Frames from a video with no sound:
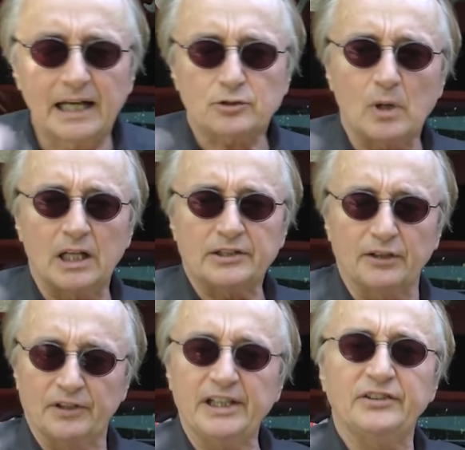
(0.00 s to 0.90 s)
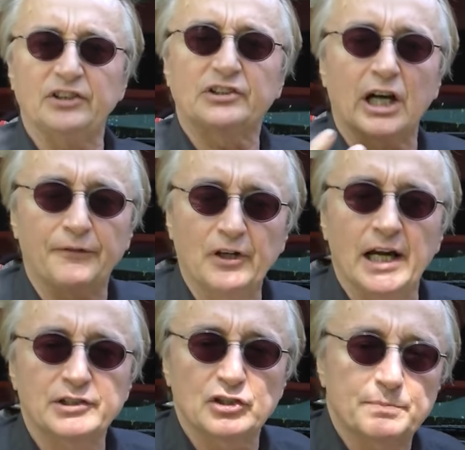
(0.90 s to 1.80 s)
Now it's relatively easy to tell if
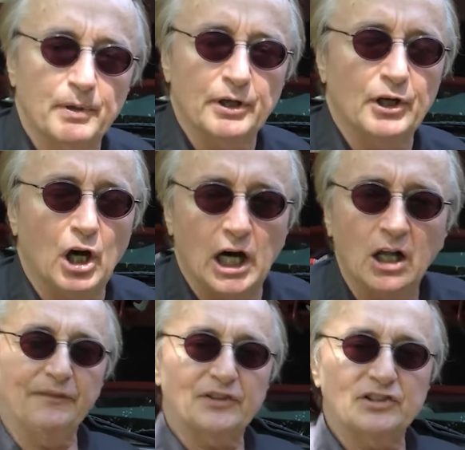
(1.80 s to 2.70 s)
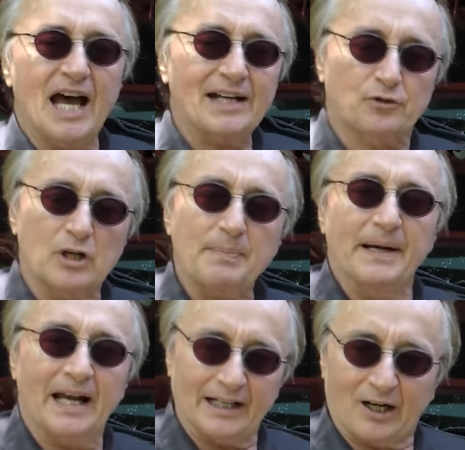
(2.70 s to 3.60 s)
your engine's burning oil. If it's not
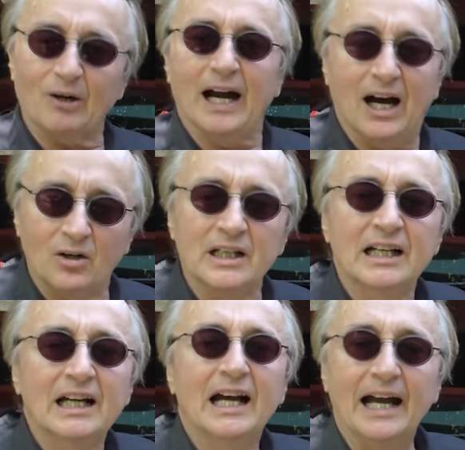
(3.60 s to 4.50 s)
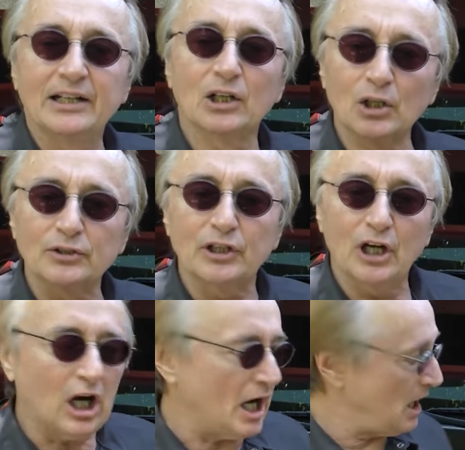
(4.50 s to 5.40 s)
dripping on the ground and you're losing
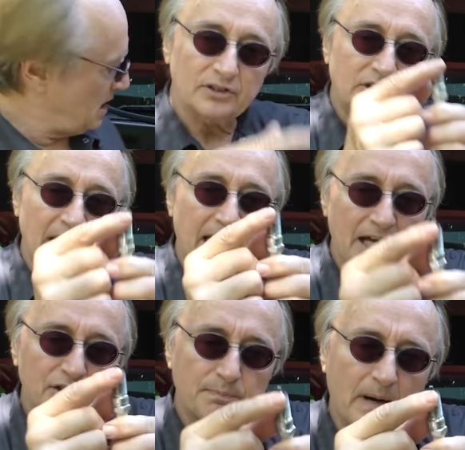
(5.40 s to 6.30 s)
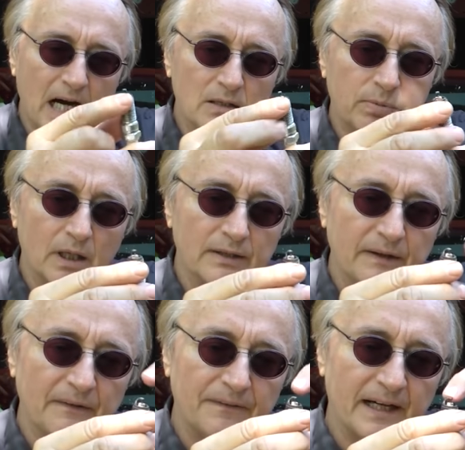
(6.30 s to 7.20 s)
oil, just take out a spark plug, and
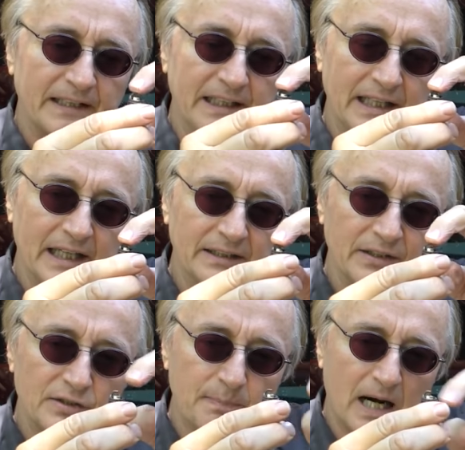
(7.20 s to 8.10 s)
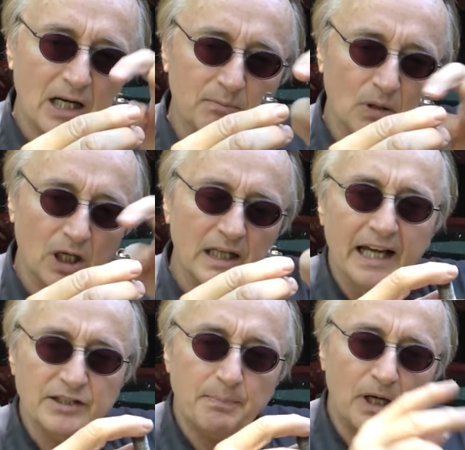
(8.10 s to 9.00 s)
if you find the end of the spark plug
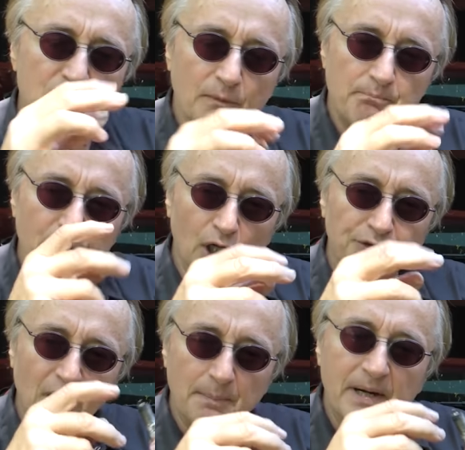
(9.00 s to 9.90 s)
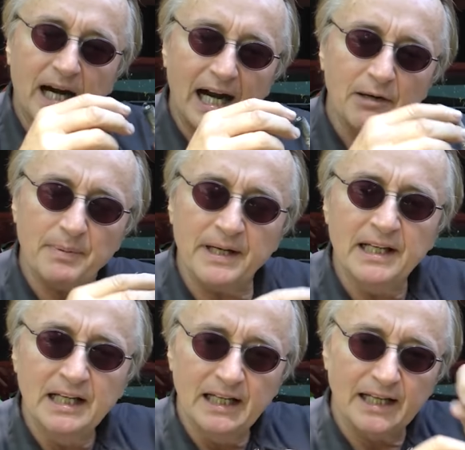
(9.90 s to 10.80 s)
has a bunch of built up carbon,
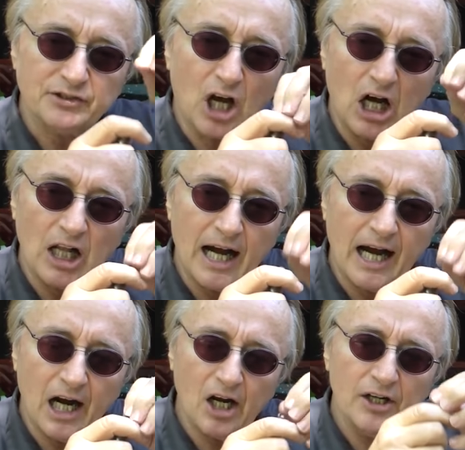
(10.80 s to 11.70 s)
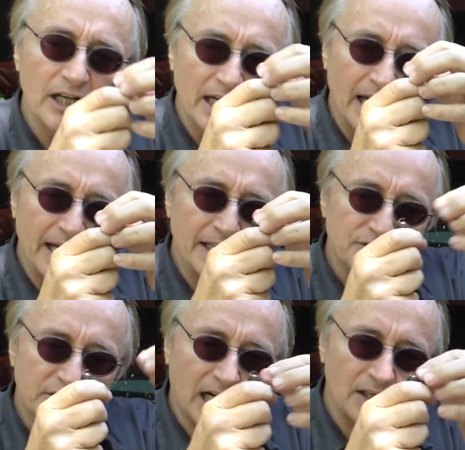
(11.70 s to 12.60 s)
it's all hard and
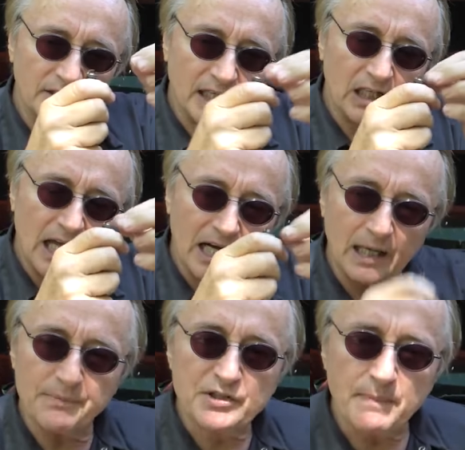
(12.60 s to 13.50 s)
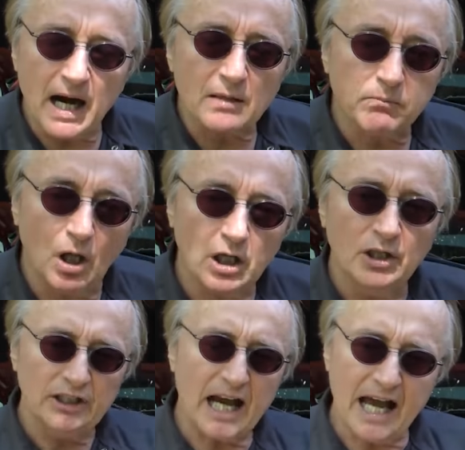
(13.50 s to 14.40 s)
it's starting to clog up the spark
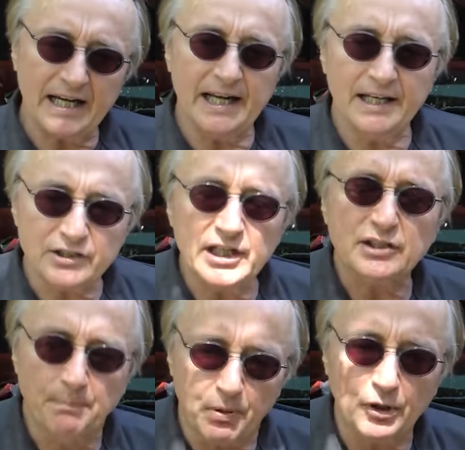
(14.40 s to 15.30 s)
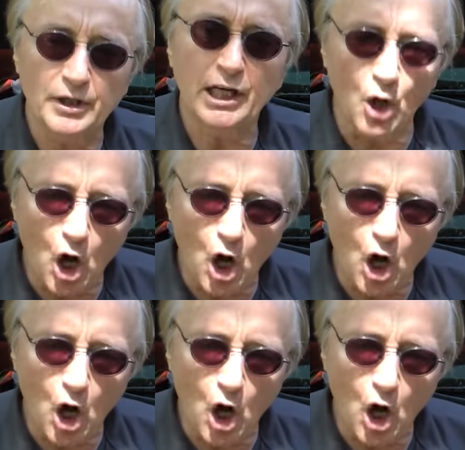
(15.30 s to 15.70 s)
plug, you got an engine that's burning